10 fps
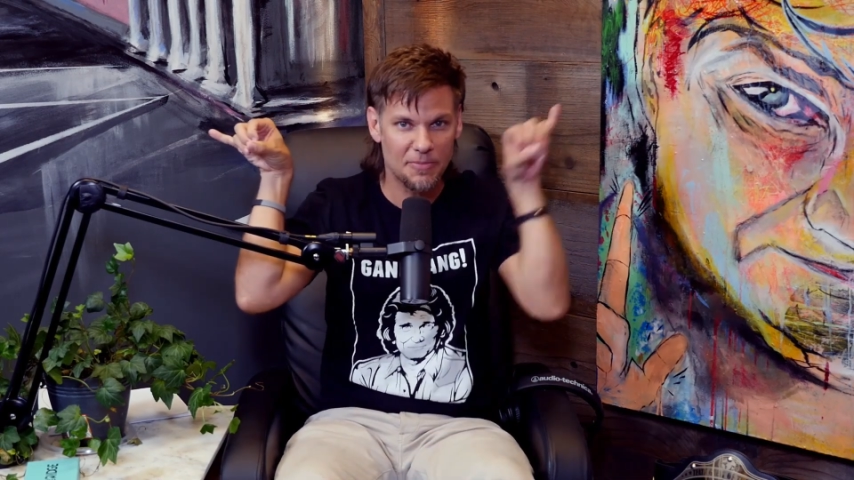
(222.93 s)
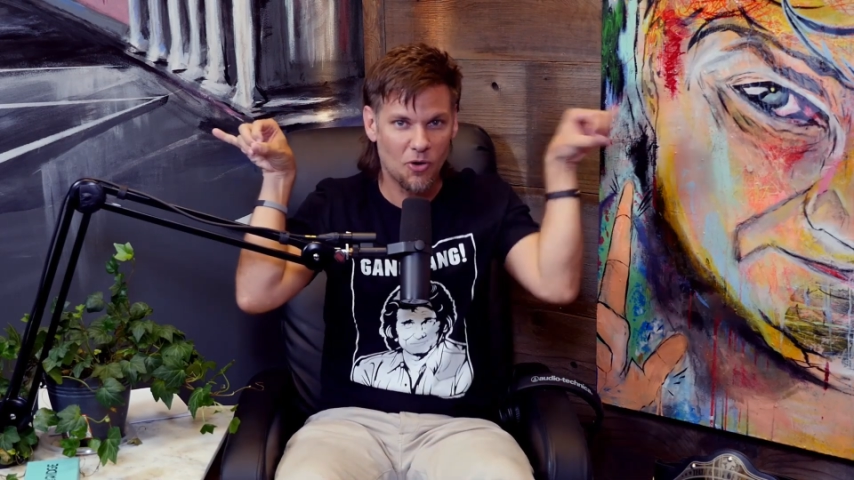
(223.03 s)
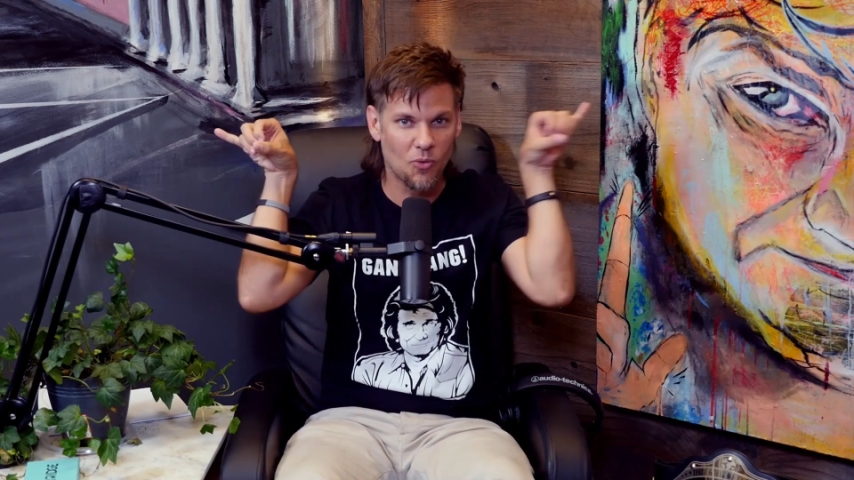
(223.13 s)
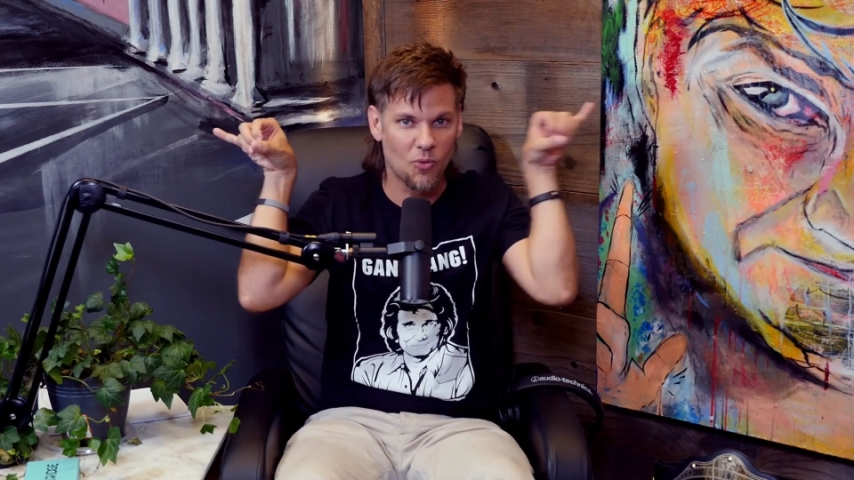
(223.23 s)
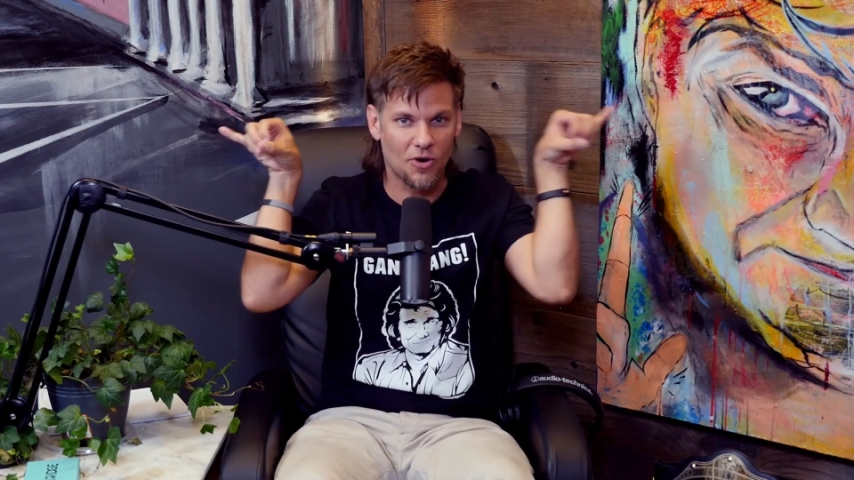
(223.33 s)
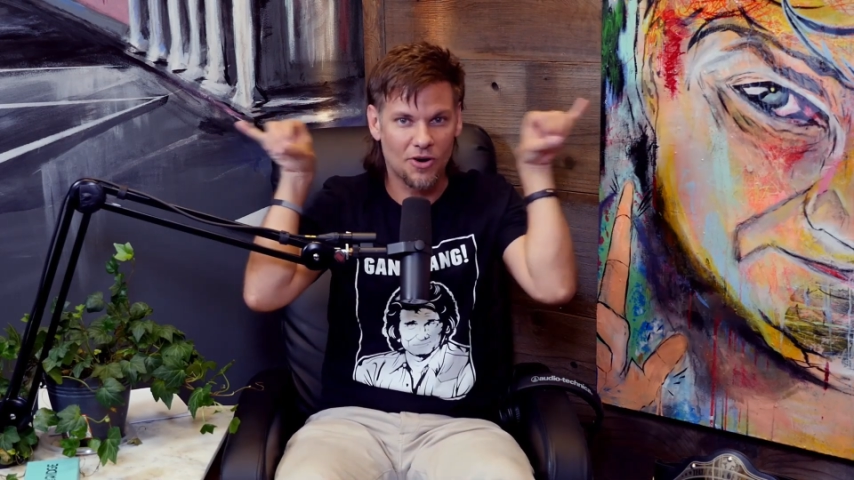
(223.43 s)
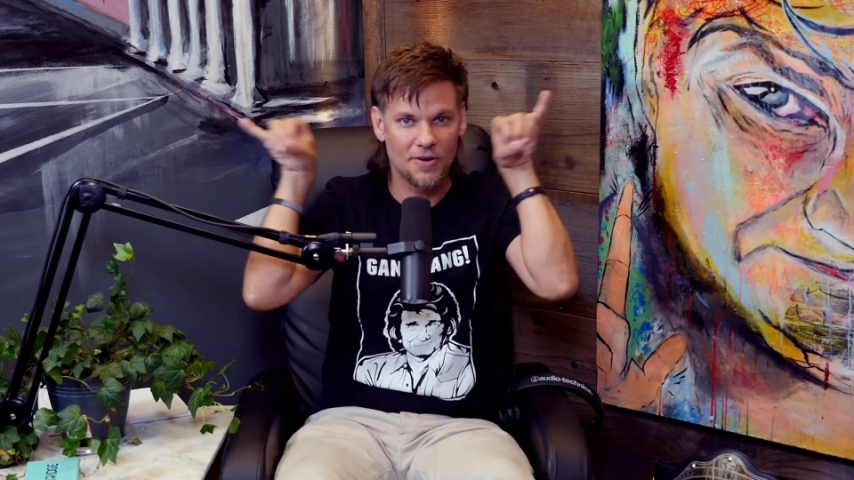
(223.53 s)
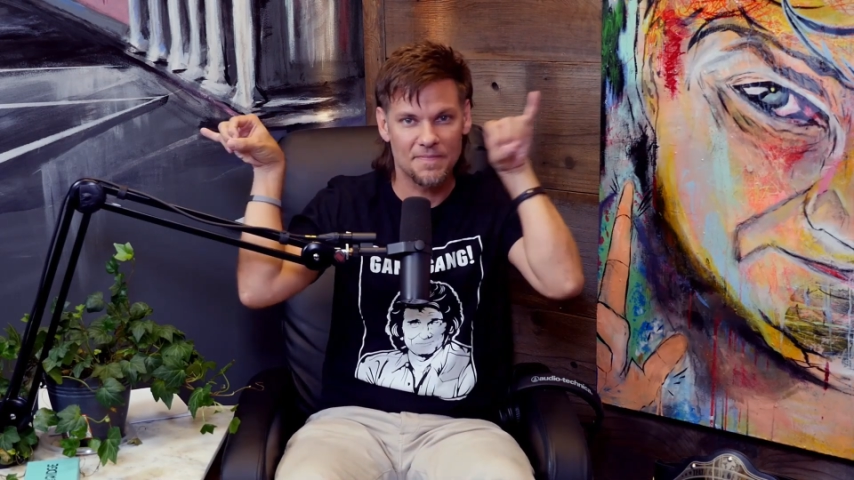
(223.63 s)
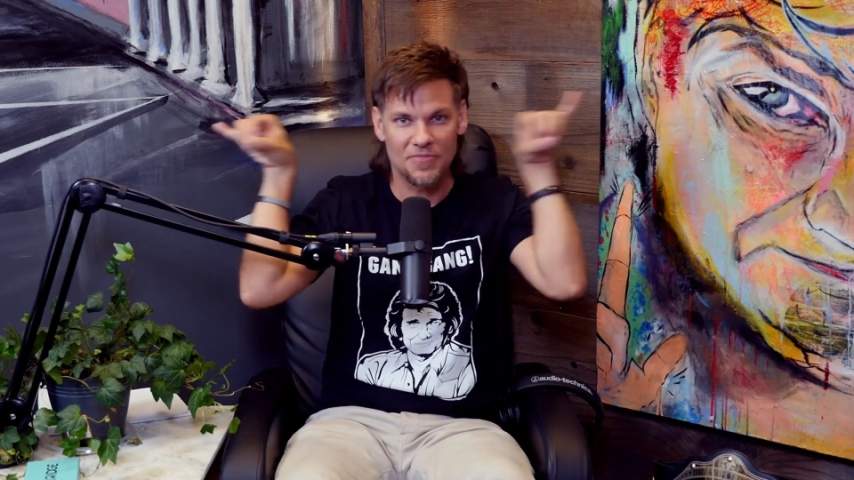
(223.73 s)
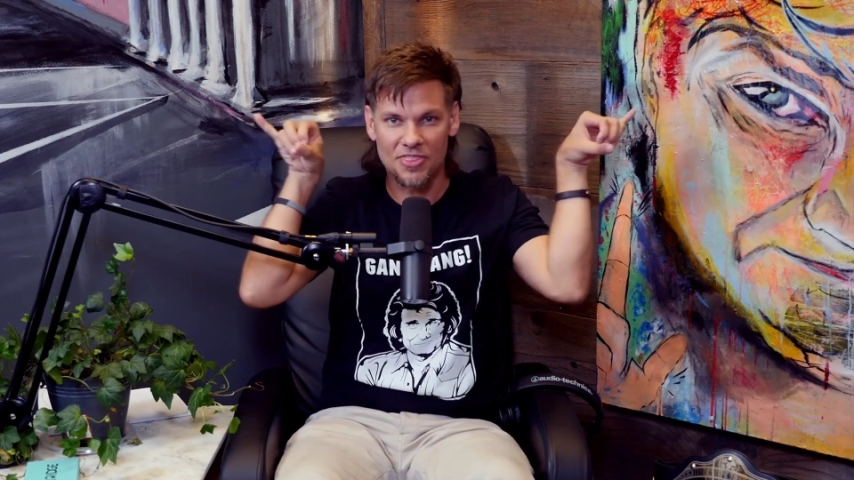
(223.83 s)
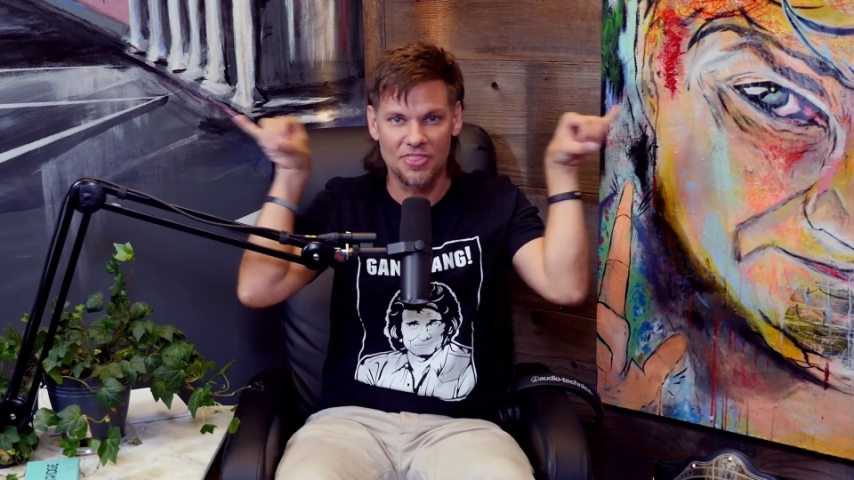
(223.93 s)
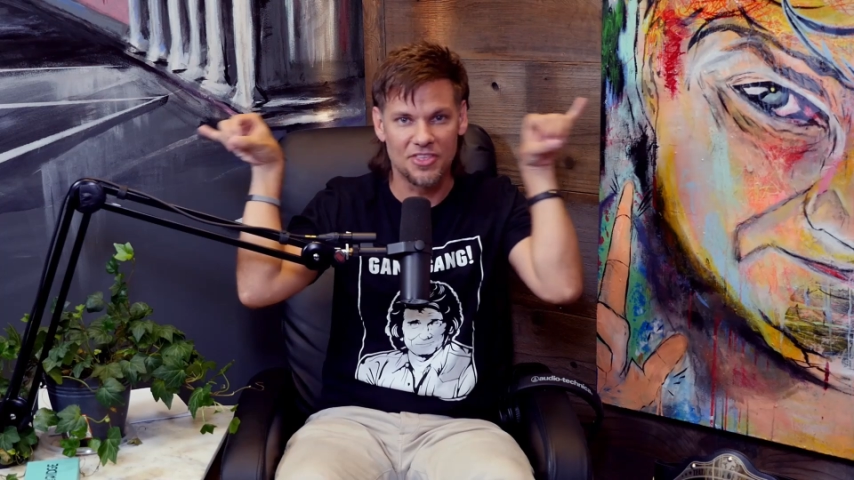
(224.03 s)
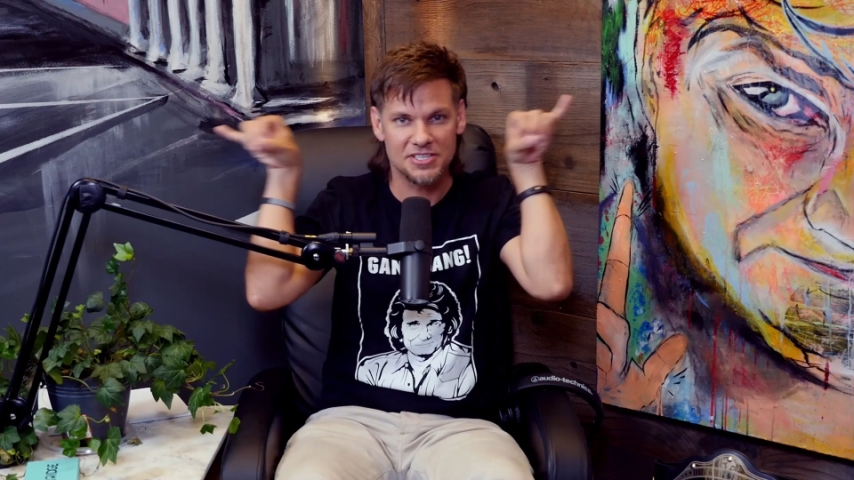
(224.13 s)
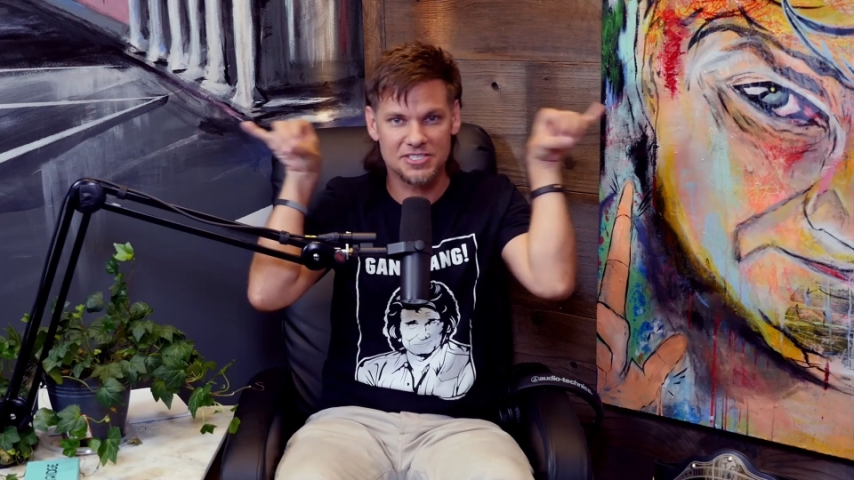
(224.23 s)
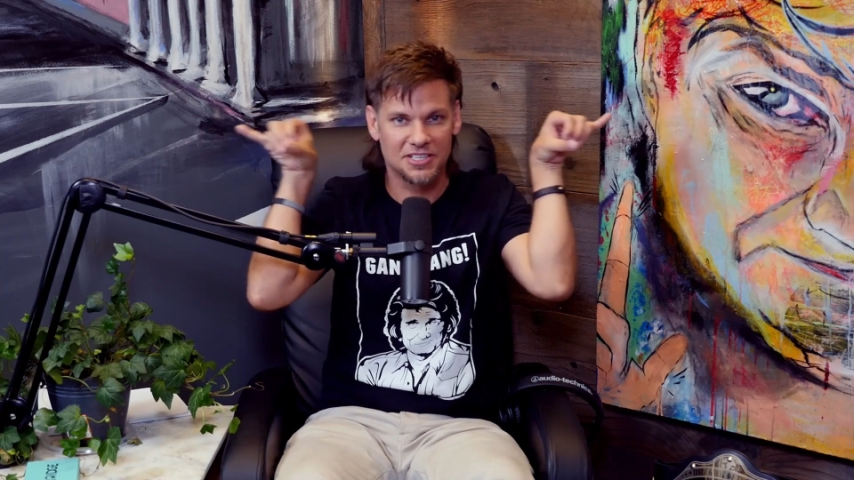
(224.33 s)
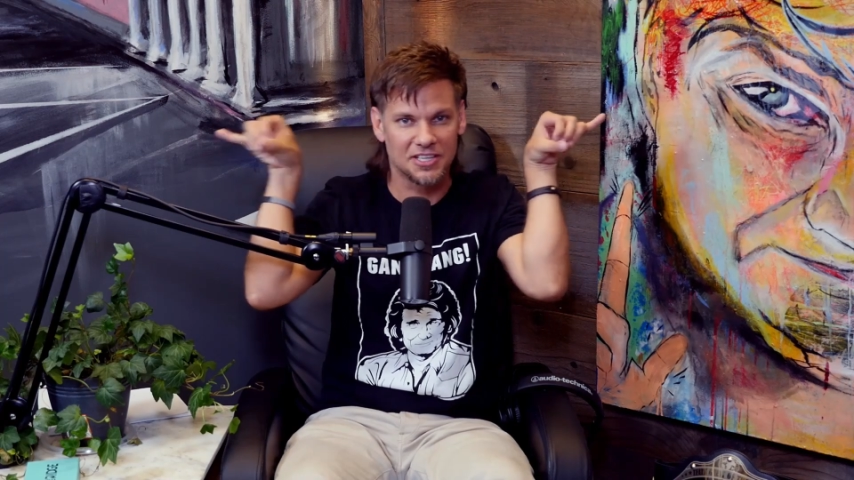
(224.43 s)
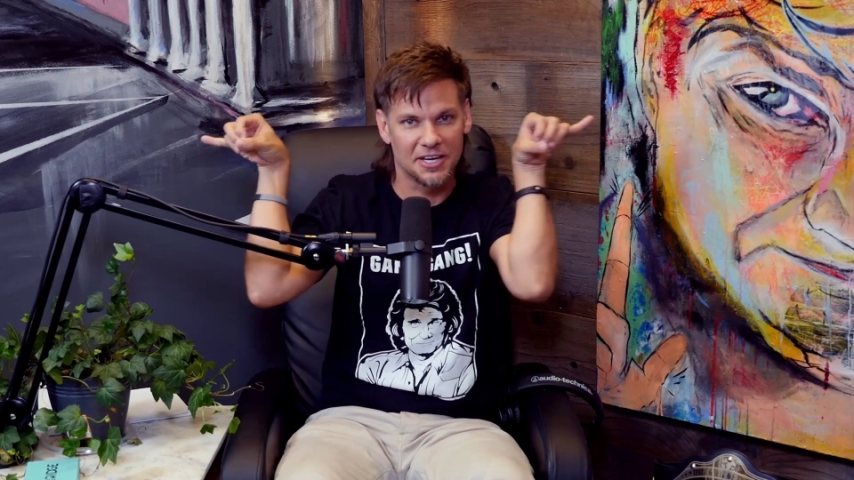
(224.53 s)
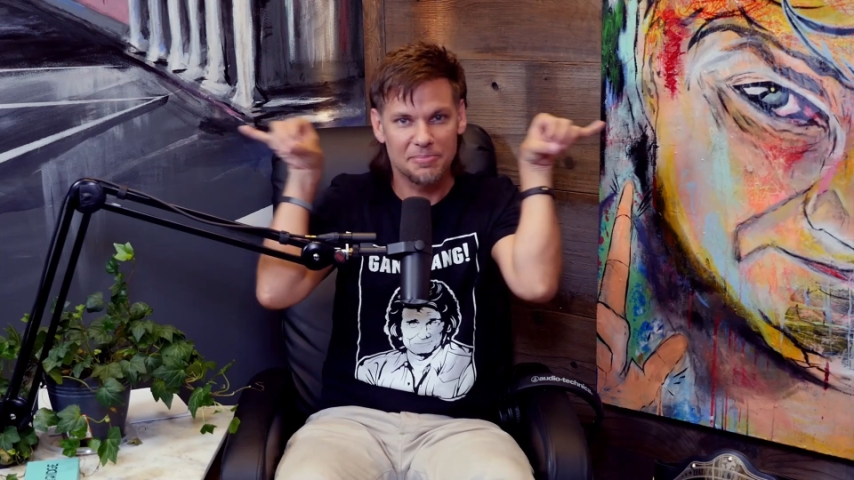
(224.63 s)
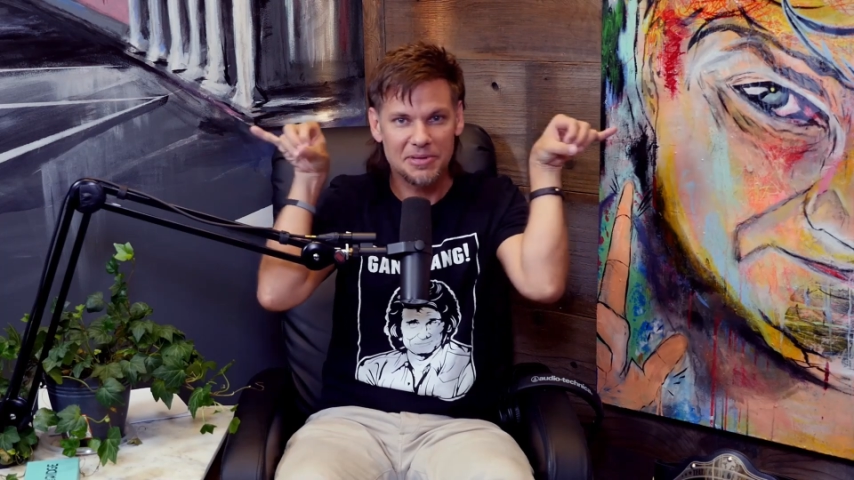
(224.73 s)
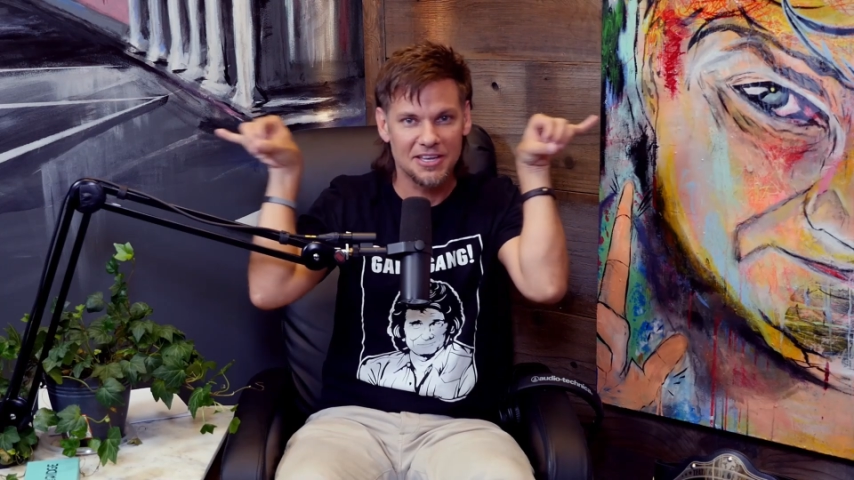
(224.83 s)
or this clip,